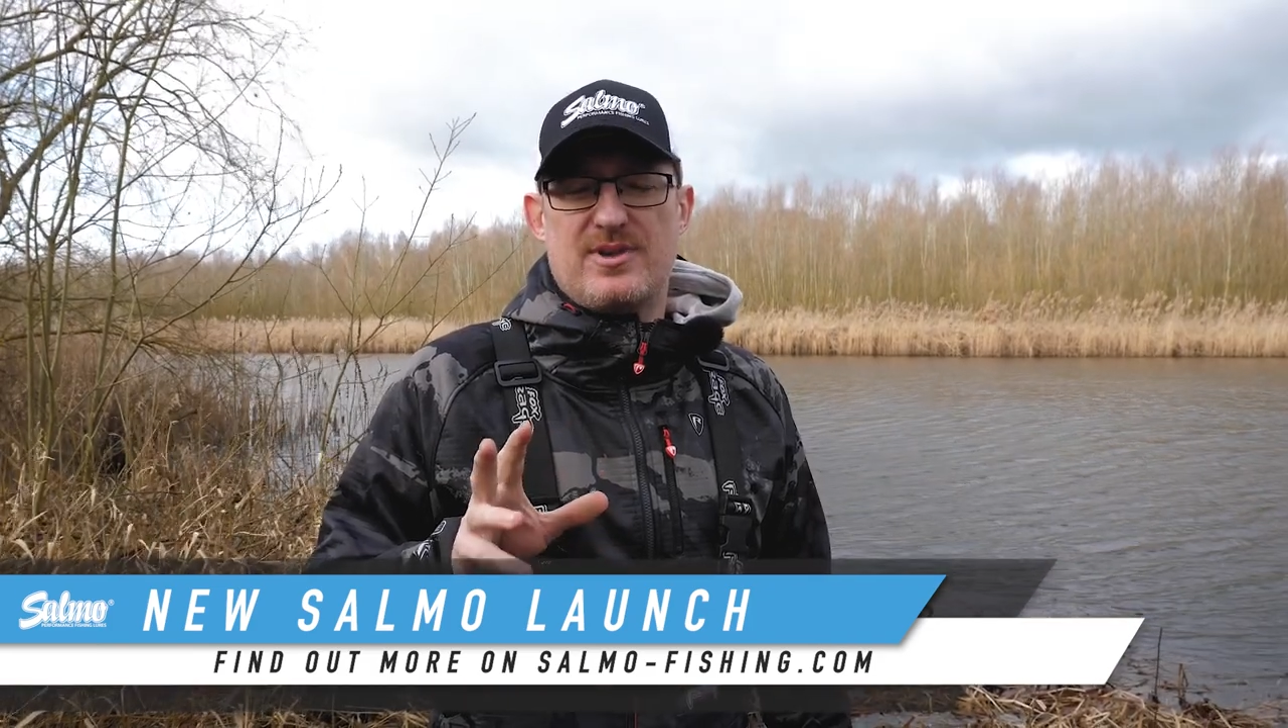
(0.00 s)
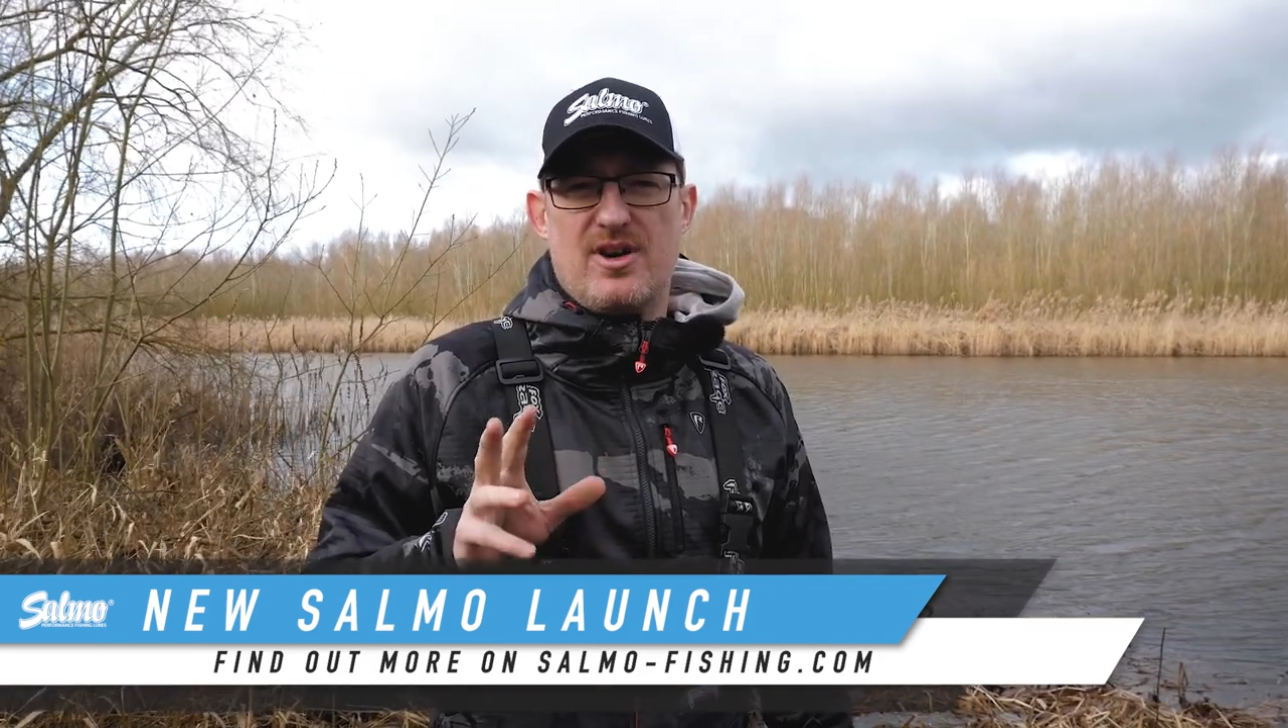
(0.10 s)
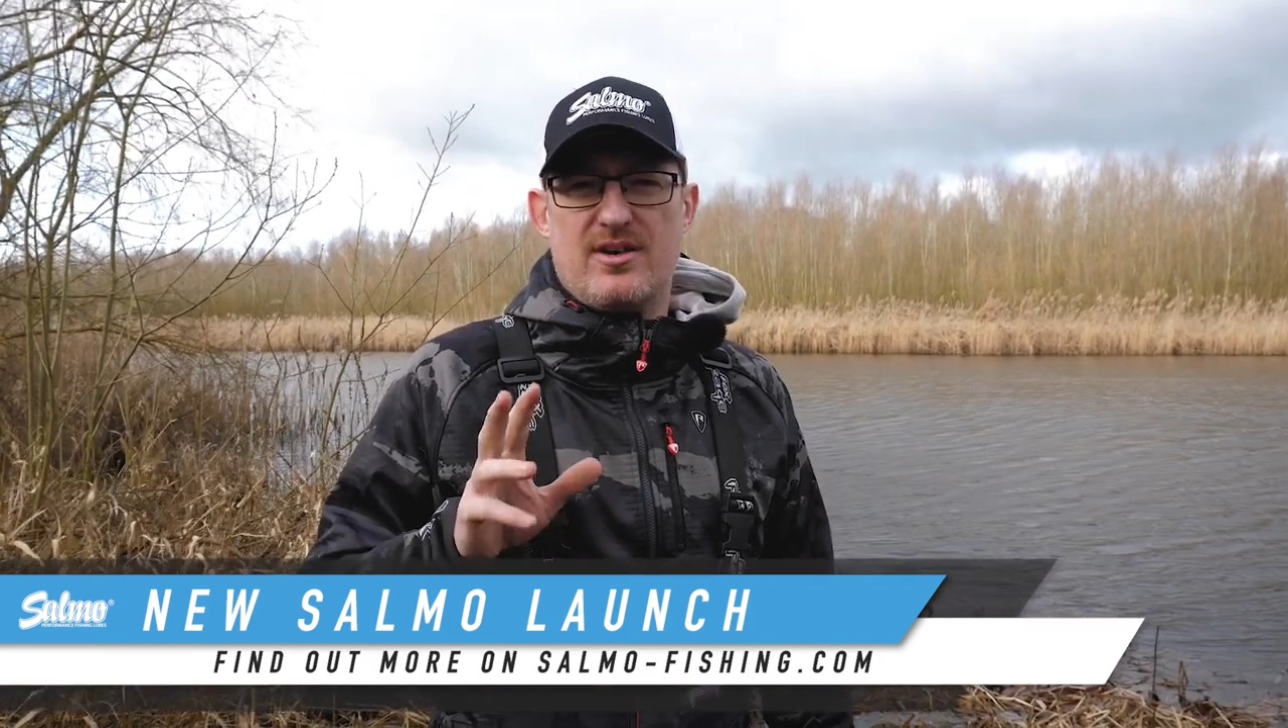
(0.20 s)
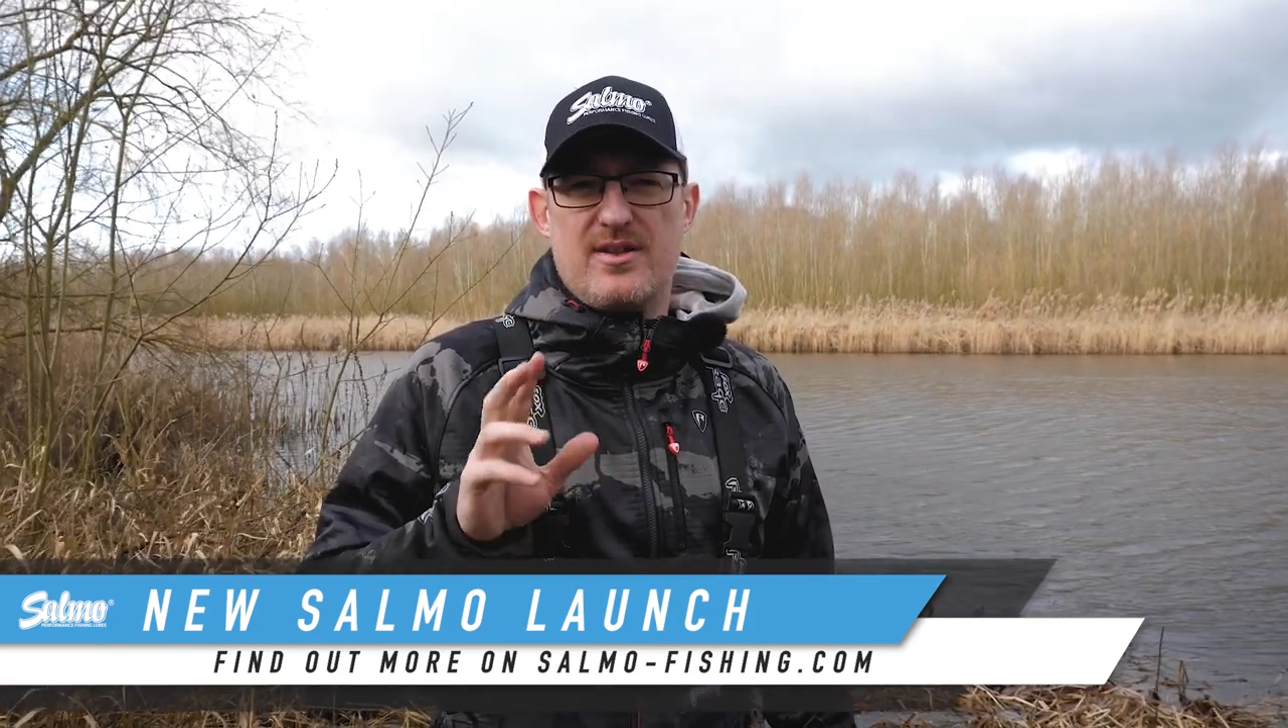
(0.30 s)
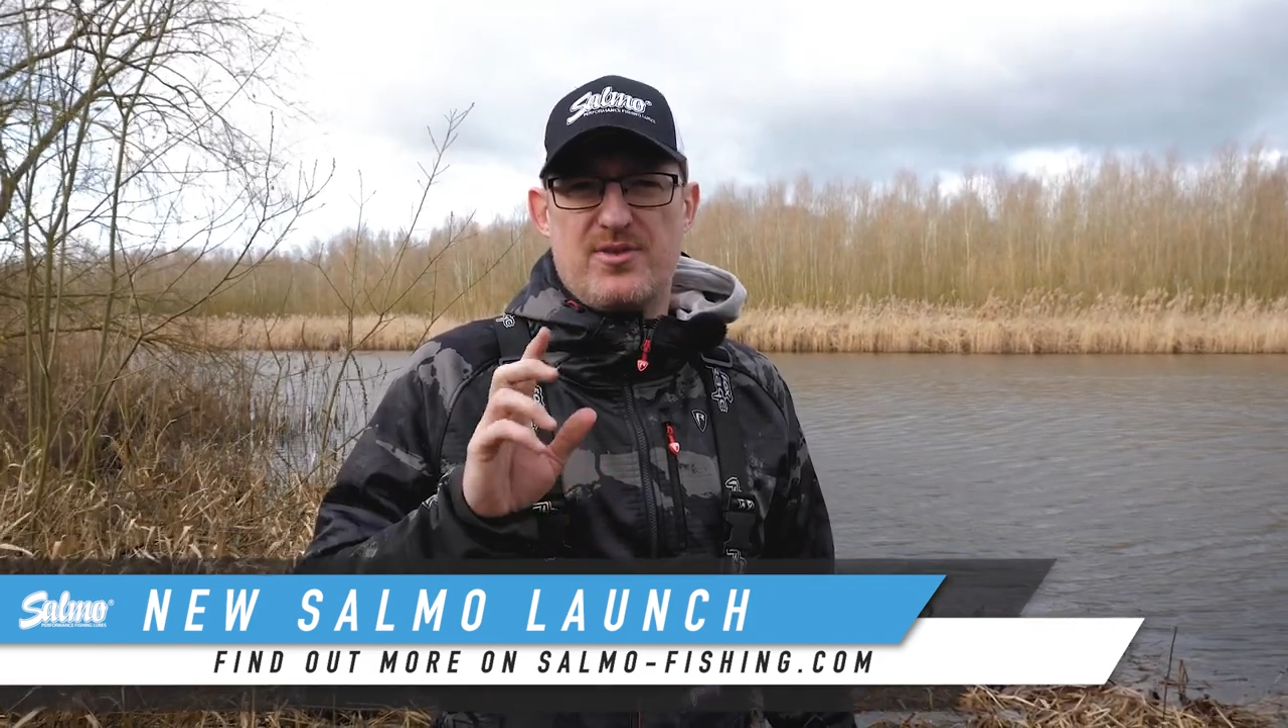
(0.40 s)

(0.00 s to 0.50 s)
we've got